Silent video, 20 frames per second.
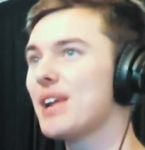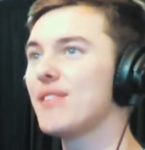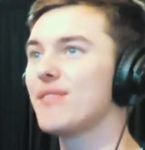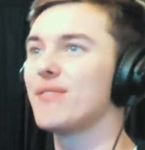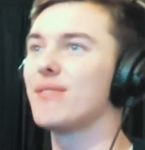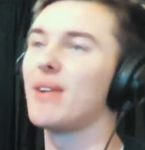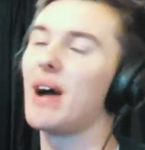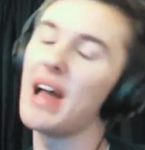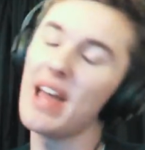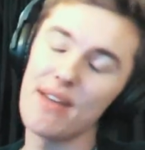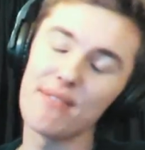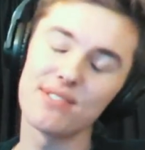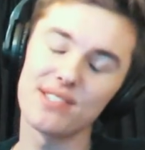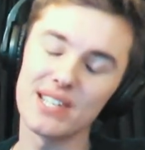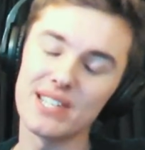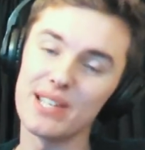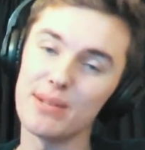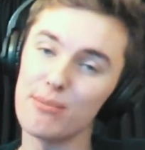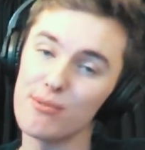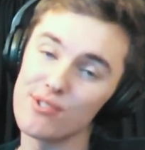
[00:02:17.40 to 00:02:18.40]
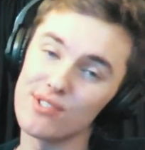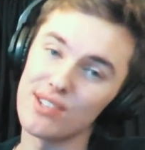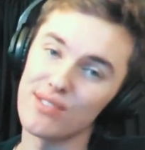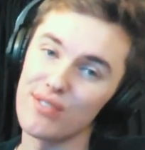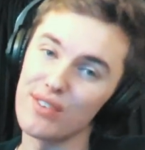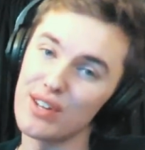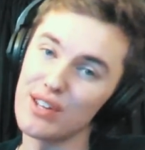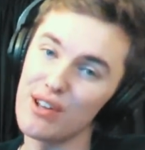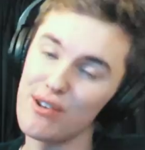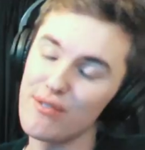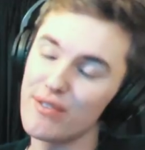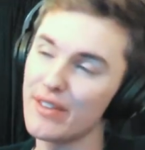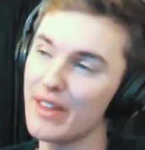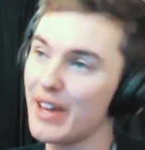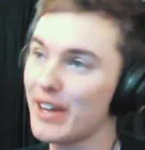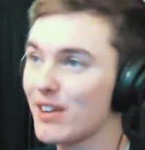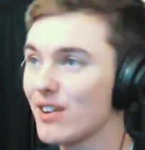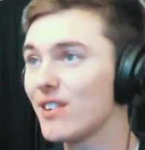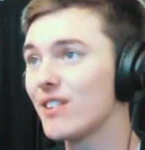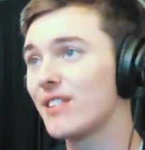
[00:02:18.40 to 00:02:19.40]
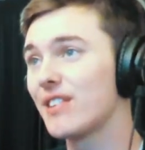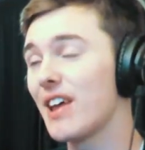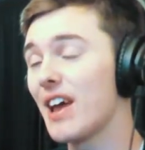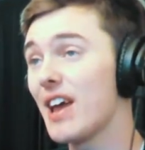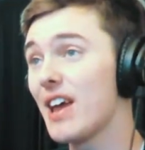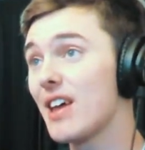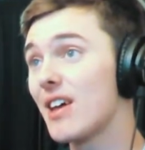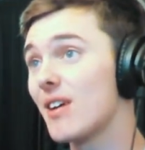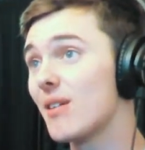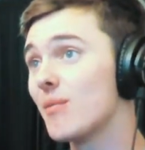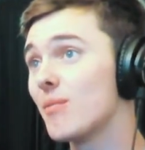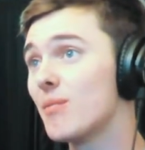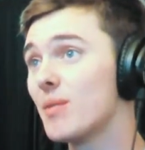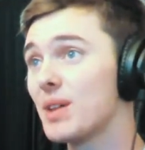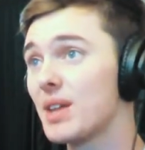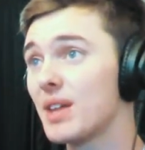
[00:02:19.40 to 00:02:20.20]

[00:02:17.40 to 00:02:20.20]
believe I have seen the music video for that, god damn.